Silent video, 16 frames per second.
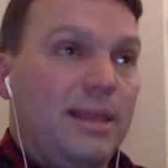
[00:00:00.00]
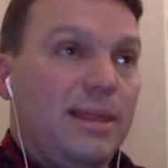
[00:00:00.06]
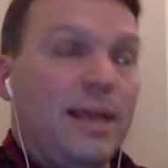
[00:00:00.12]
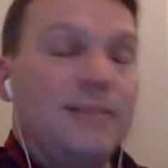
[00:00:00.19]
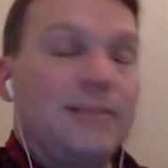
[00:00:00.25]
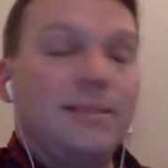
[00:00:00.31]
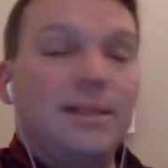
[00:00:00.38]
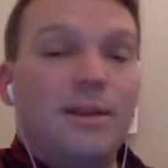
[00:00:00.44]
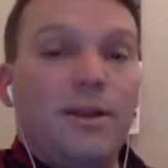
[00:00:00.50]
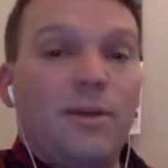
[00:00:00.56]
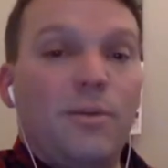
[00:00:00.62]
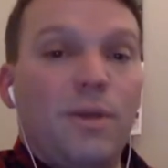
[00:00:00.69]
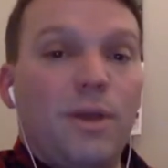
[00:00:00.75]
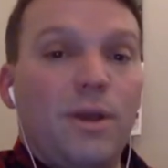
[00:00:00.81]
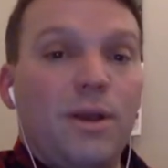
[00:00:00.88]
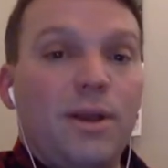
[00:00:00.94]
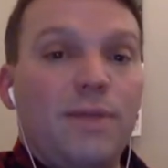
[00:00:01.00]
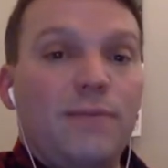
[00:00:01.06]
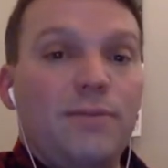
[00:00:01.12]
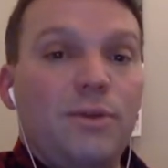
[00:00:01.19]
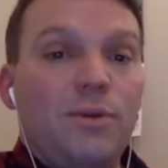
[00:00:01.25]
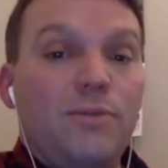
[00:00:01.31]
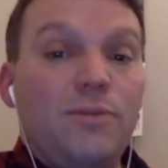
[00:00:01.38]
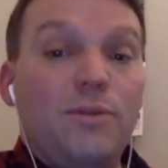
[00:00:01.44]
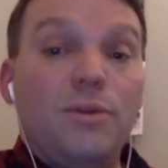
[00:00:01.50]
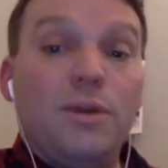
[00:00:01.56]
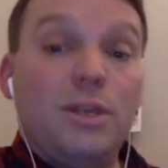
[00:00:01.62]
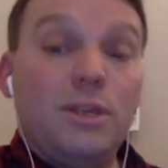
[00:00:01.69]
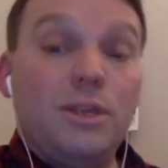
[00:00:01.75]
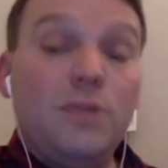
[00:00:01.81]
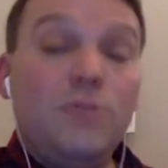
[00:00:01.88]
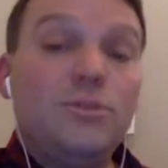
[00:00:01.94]
that's an area where if you
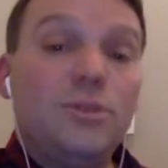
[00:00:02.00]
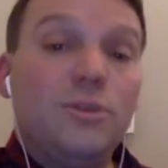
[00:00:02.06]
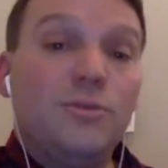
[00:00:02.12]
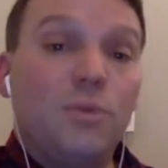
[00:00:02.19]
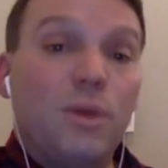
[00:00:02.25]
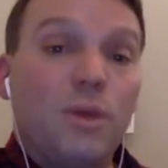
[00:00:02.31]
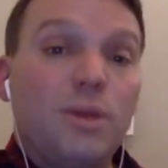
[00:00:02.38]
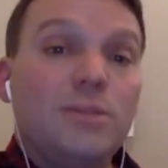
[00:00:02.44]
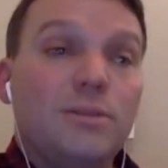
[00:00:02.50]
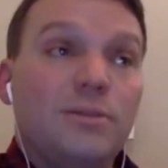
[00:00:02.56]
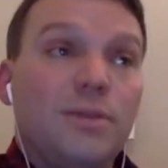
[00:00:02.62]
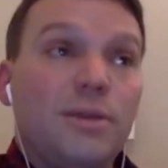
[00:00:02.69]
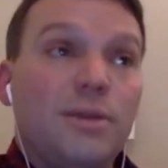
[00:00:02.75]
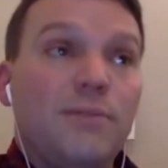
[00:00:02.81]
can use your voice,